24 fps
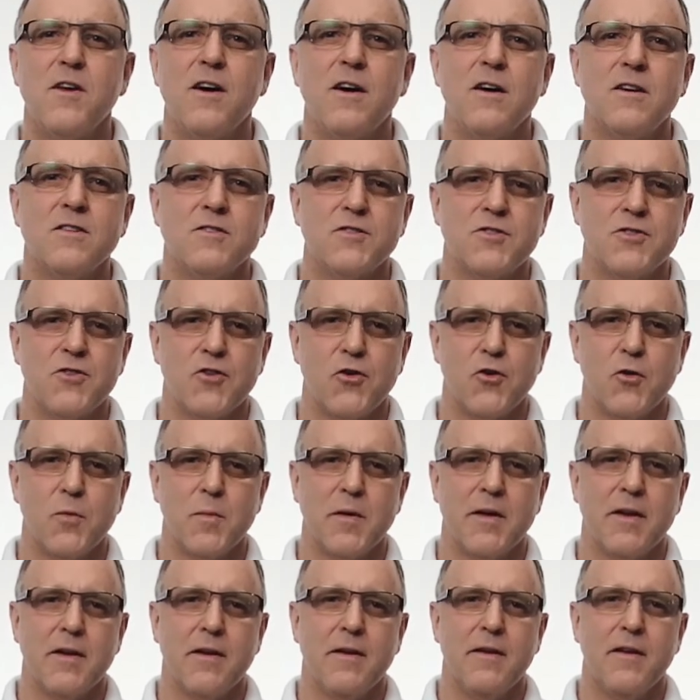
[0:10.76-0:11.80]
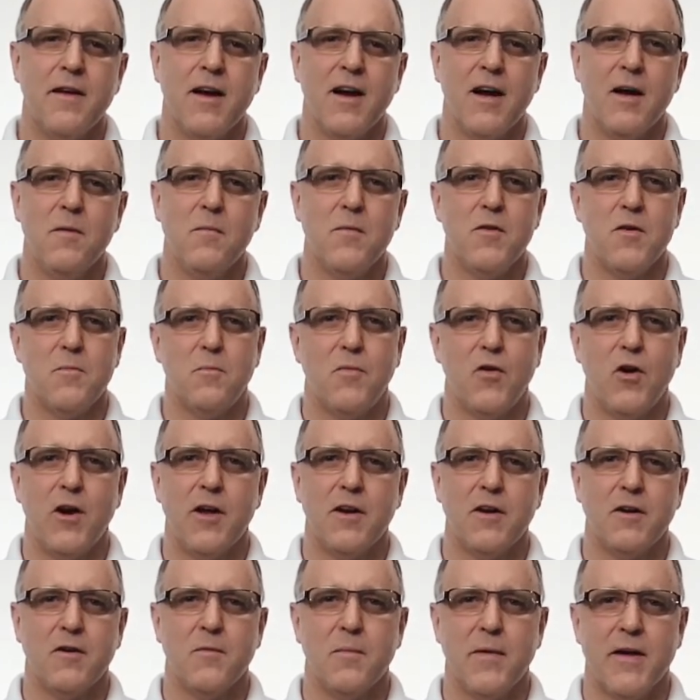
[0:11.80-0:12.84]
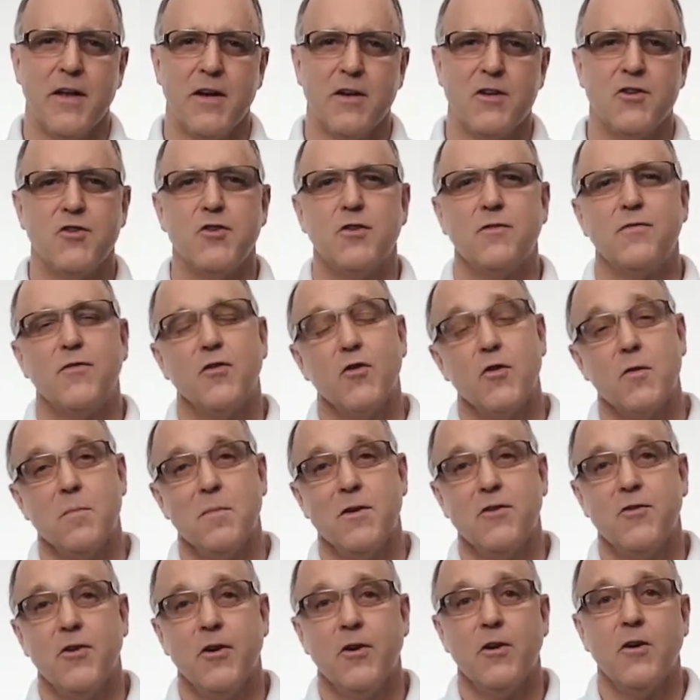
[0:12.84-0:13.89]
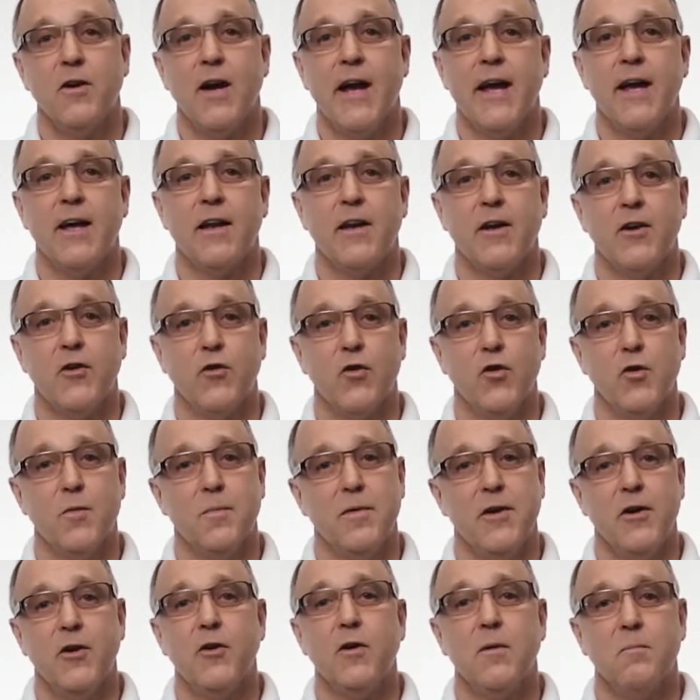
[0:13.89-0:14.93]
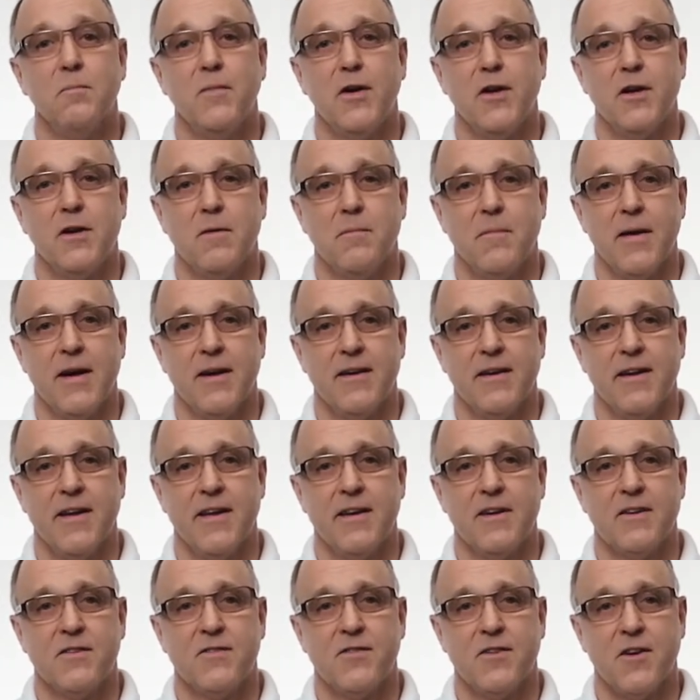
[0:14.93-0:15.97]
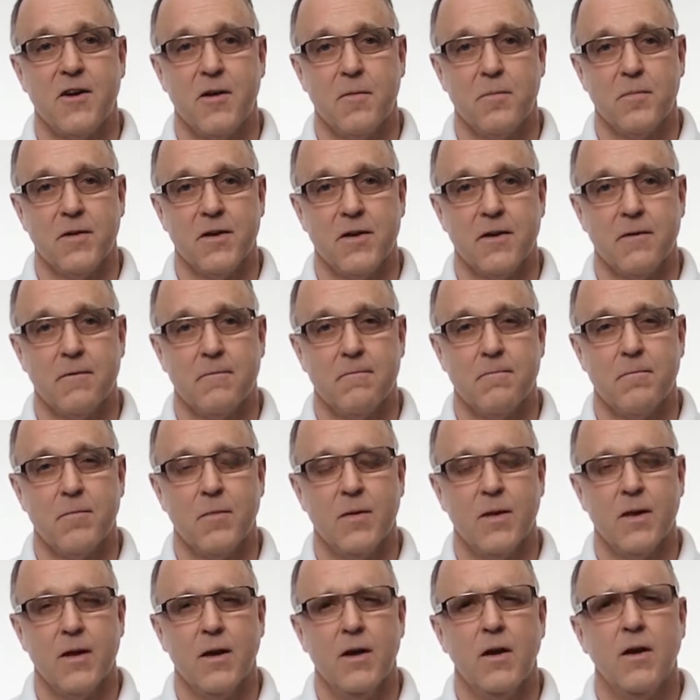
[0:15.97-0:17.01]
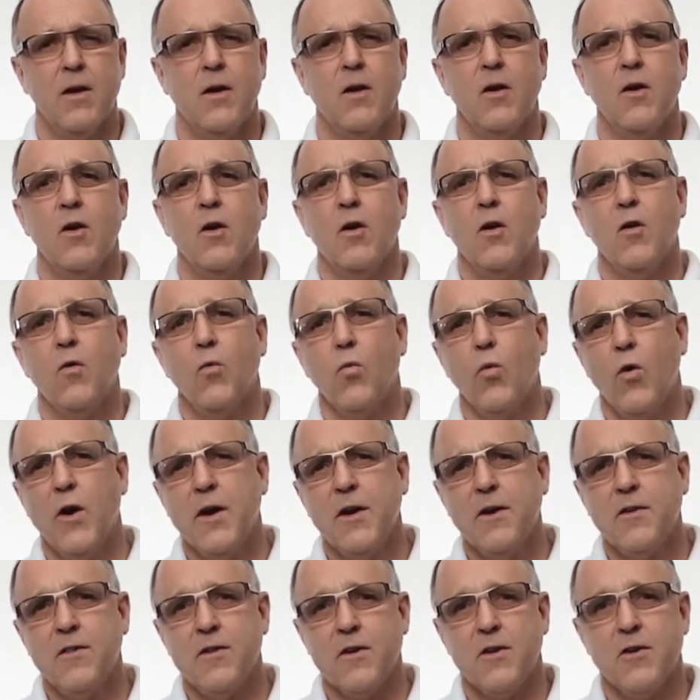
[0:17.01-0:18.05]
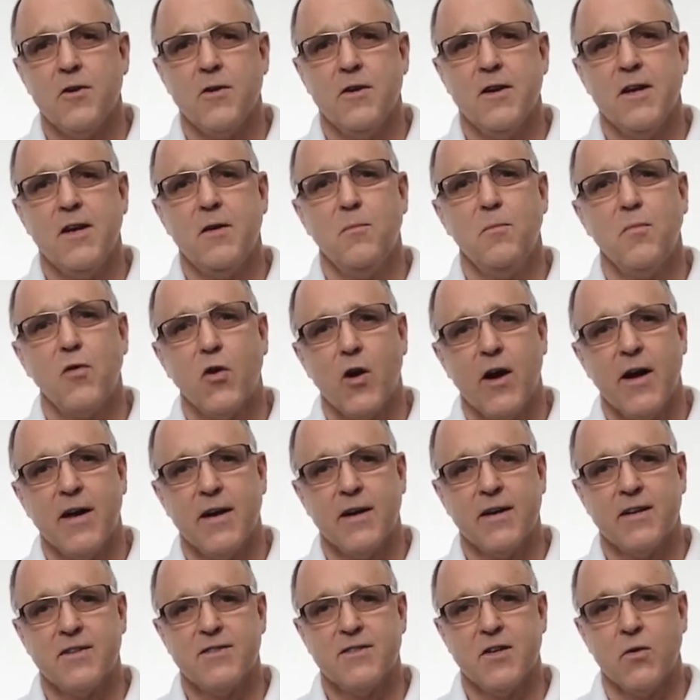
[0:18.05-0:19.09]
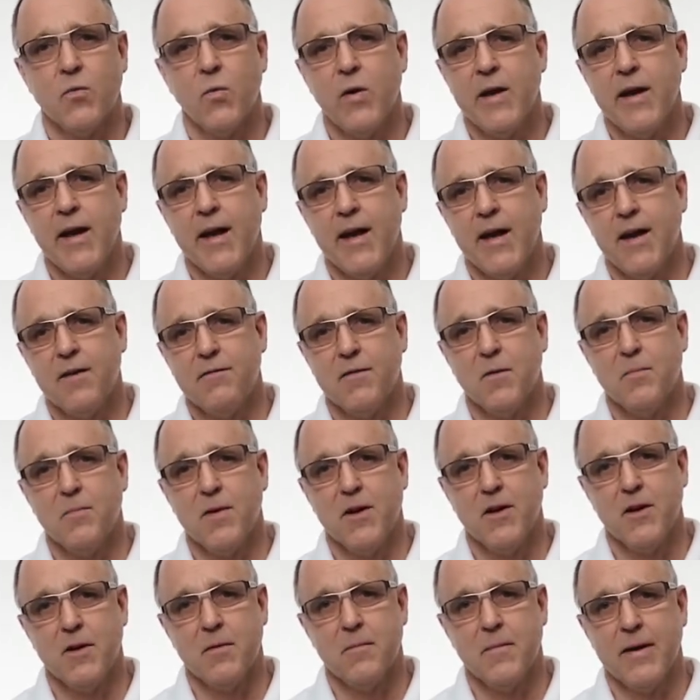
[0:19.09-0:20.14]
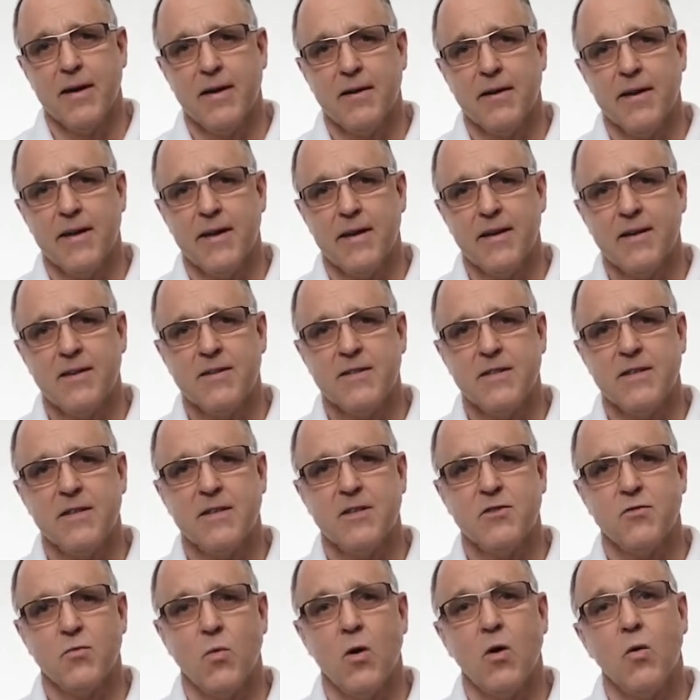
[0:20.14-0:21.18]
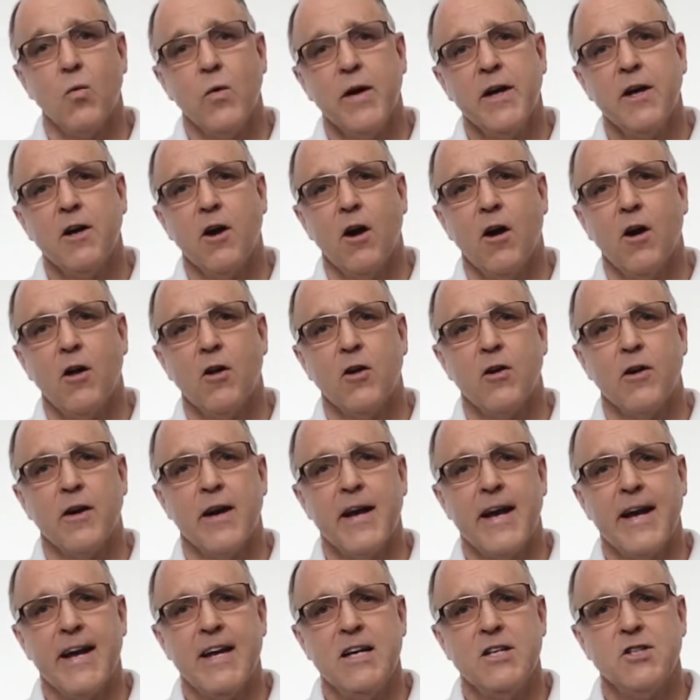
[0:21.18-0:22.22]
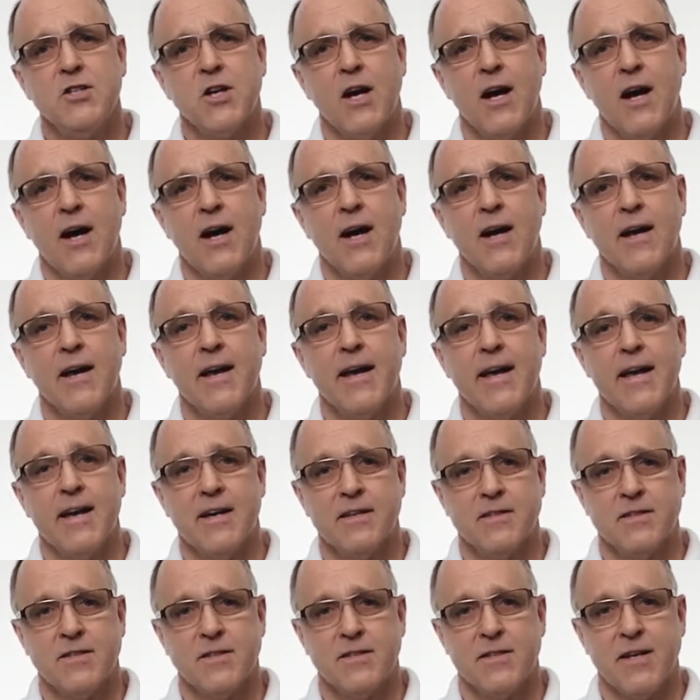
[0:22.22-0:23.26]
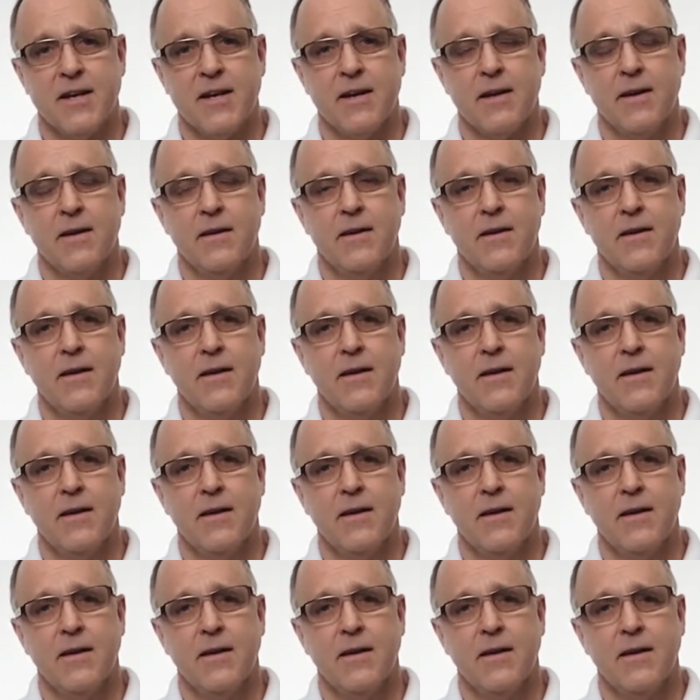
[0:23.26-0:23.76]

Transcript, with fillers: Don Suderman. I'm the product manager for the material handling group here at Bunting Magnetics Company. One of the unique products that we have at Bunting Magnetics is what we call our HISC.